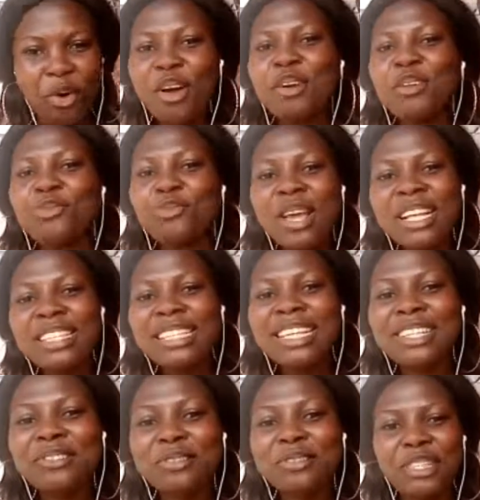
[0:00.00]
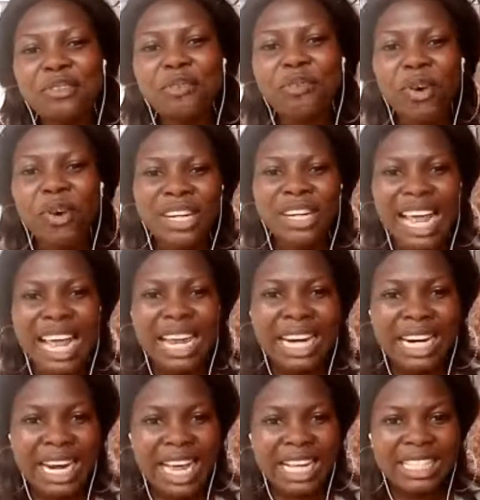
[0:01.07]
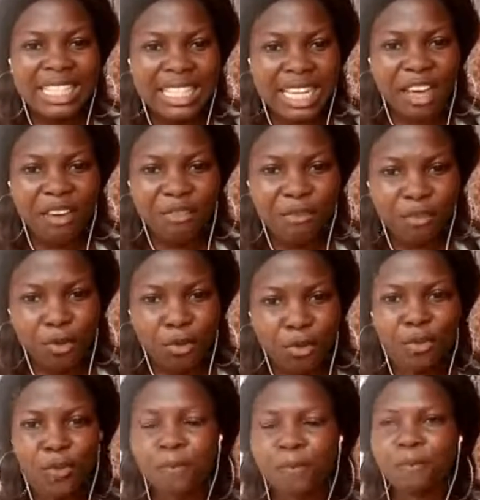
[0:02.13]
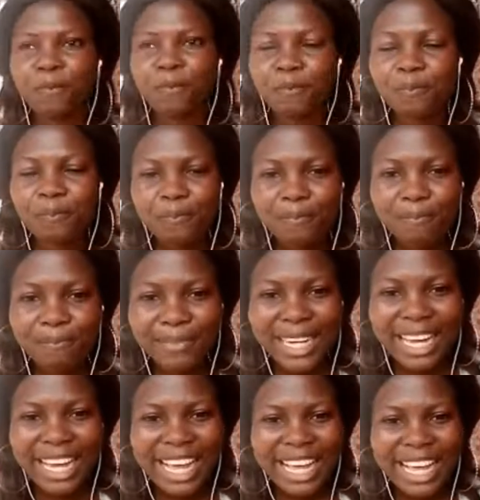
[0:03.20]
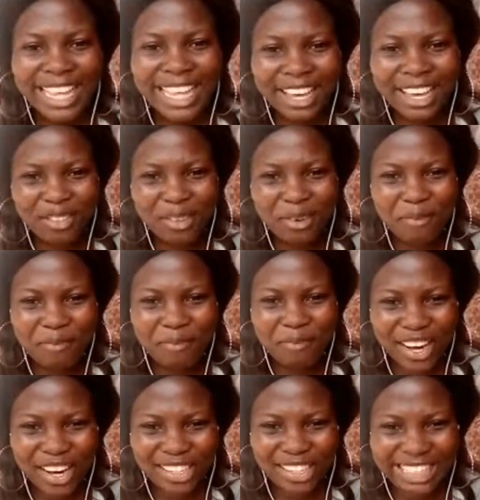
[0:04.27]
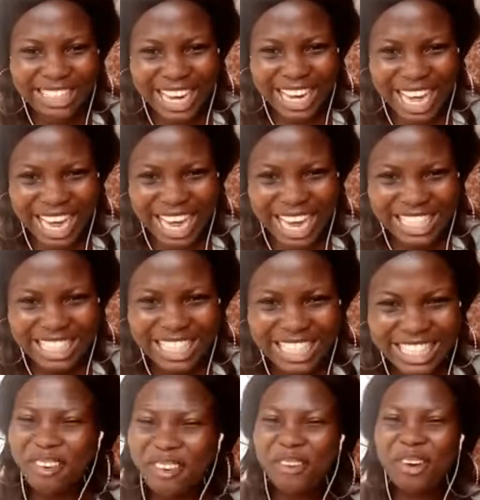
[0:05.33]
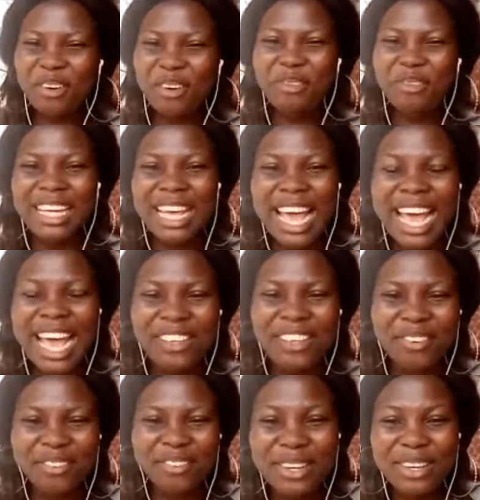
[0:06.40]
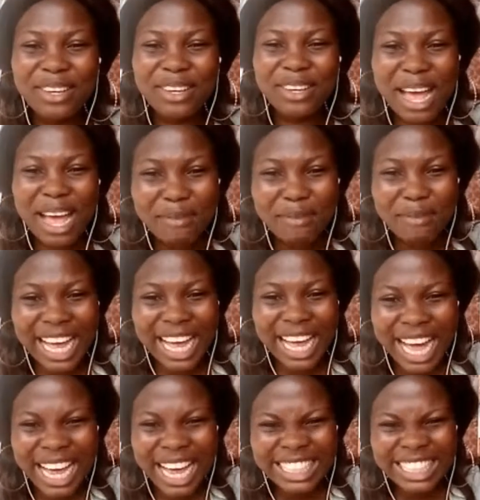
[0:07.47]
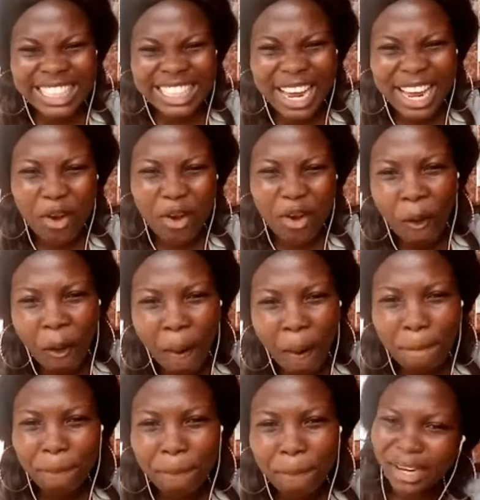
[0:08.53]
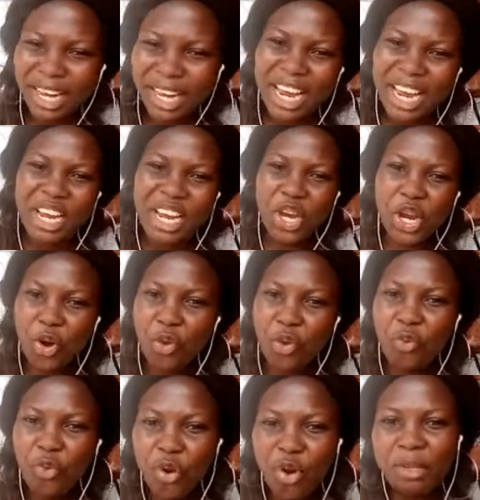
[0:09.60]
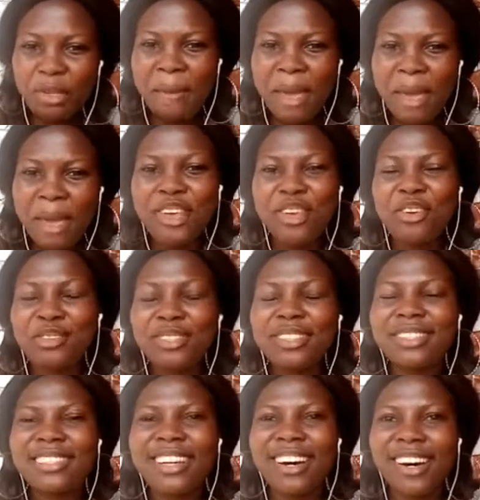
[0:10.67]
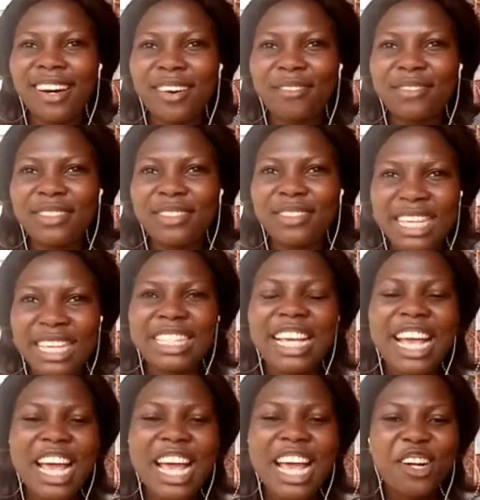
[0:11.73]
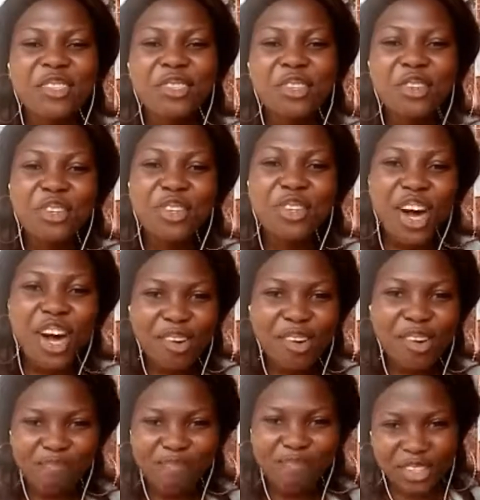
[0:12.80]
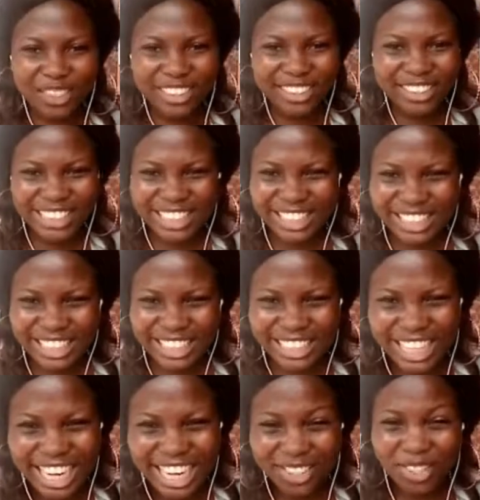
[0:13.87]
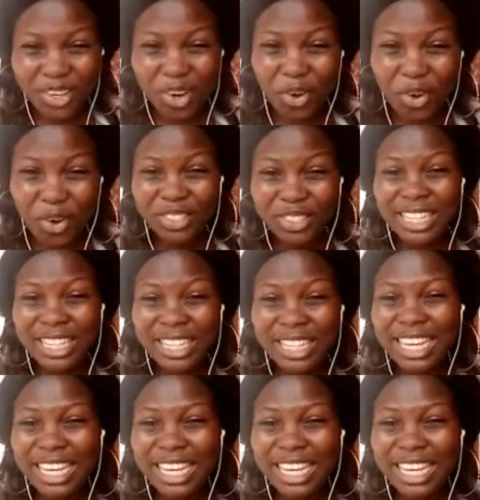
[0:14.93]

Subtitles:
2021 a great year for you. Thank you so much, guys. We've come to the end of the webinar, and I hope you would make use of this to your, to your continuity,